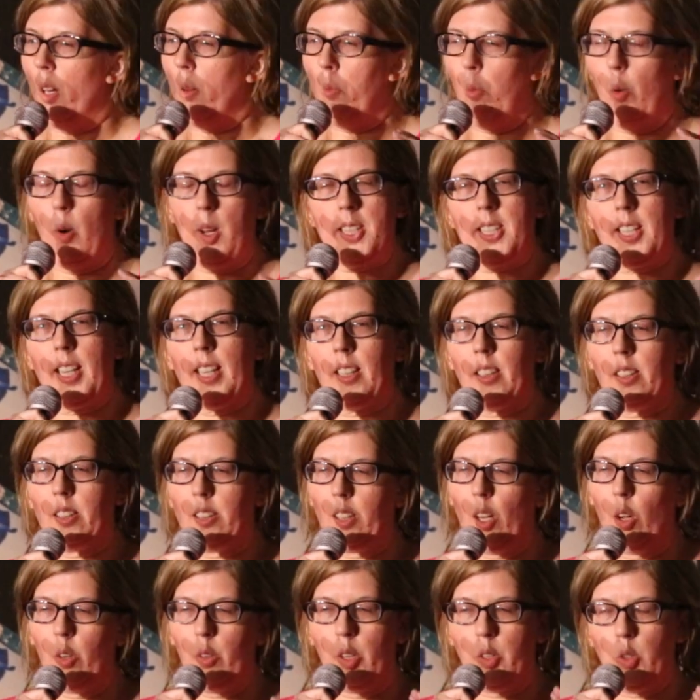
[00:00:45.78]
Ones that
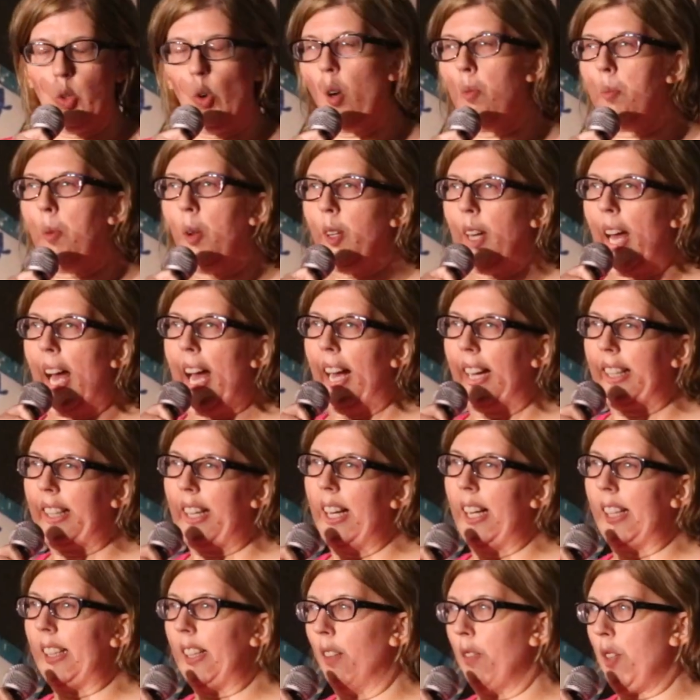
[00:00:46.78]
on a normal night
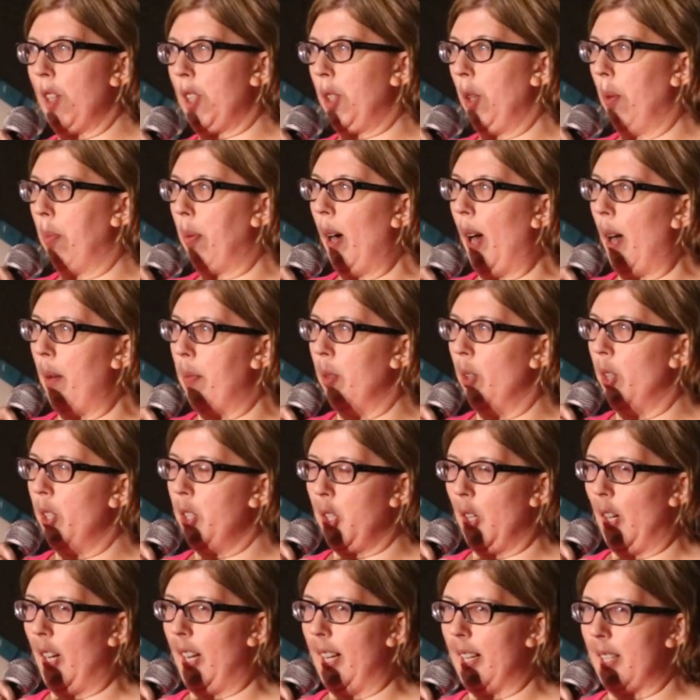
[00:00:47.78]
can't give us their proper
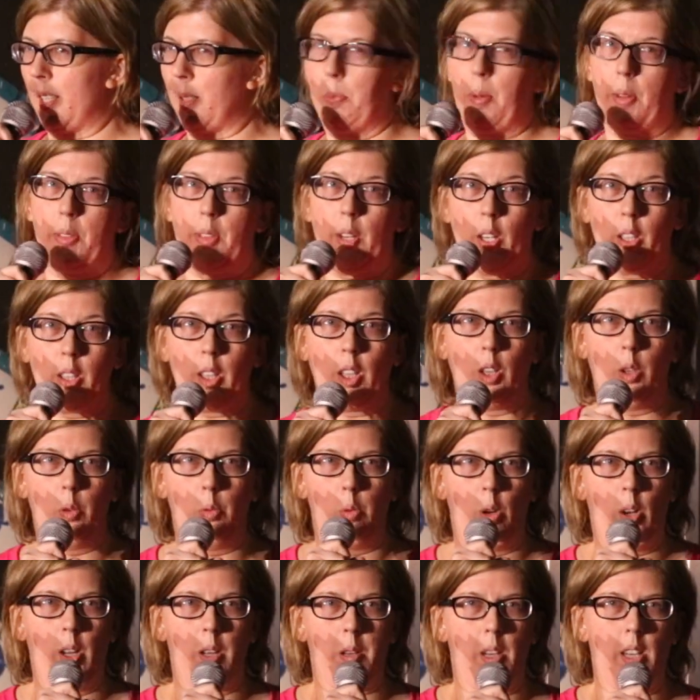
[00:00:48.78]
address, but they're going to
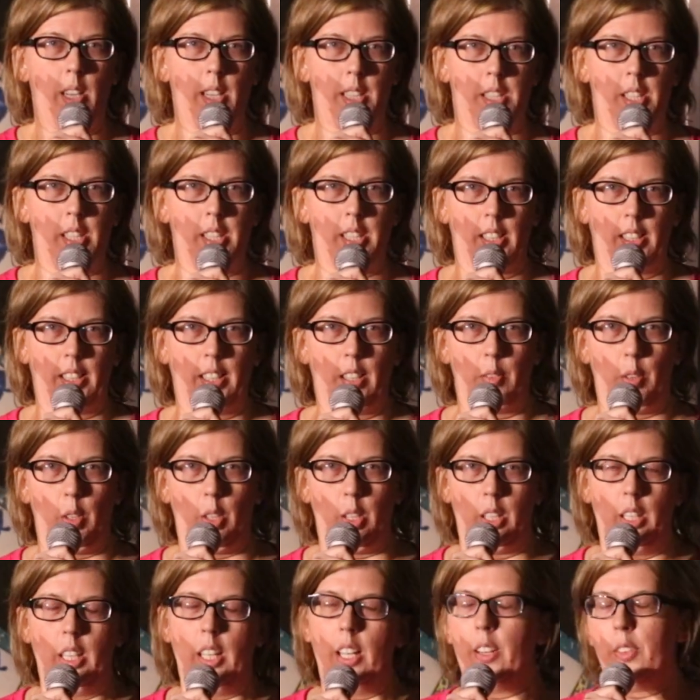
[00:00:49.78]
want us to
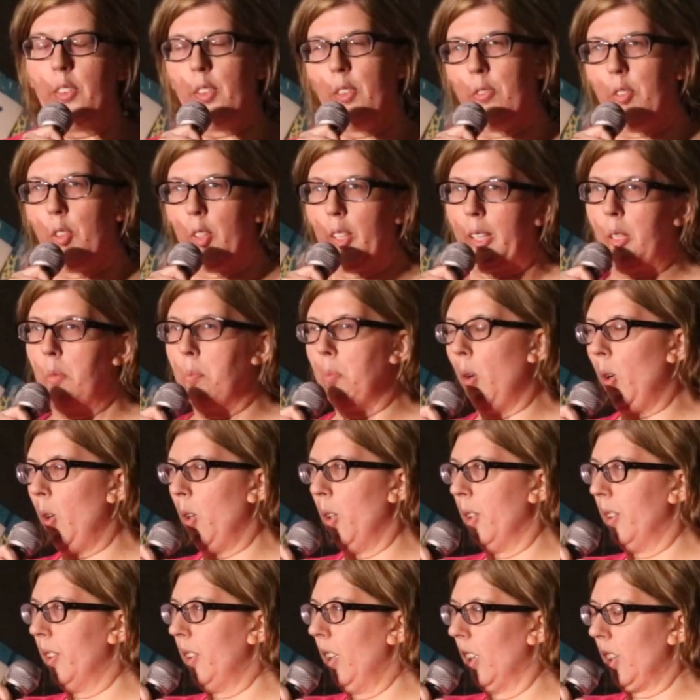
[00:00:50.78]
deliver the friggin'
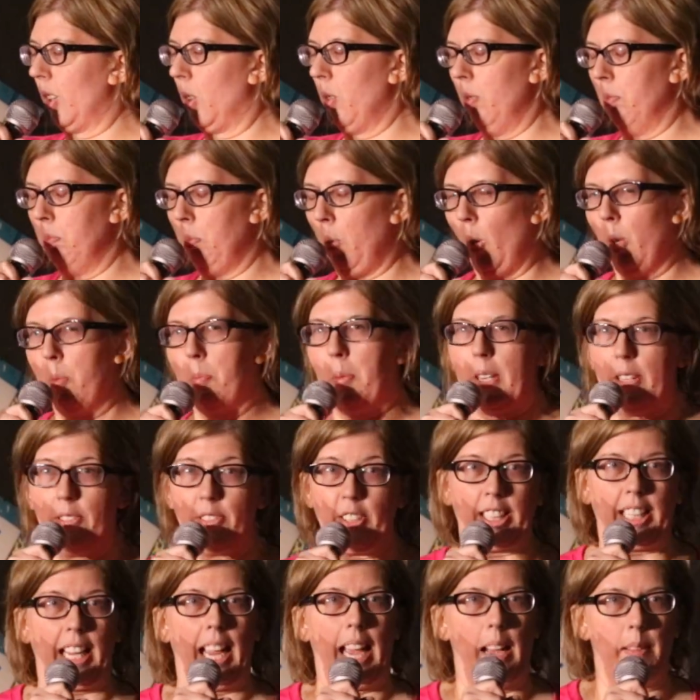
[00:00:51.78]
boiled beef
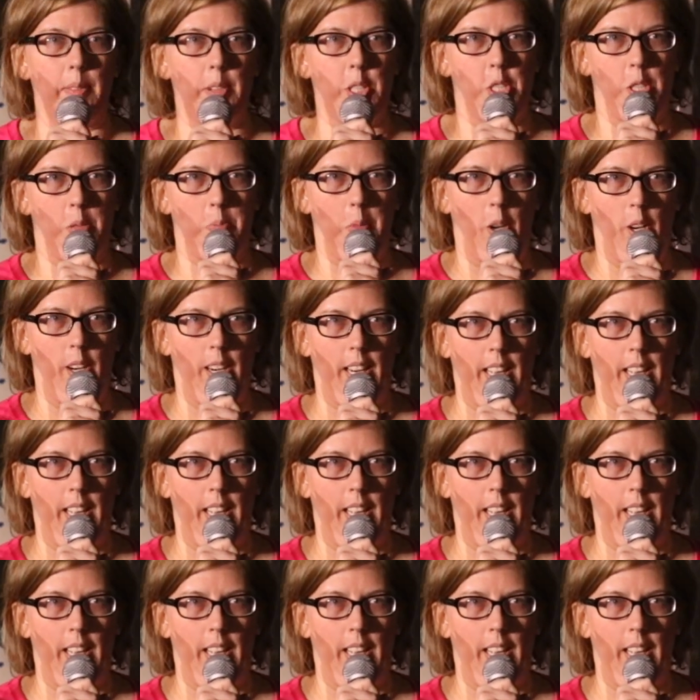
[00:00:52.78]
and cabbage tomorrow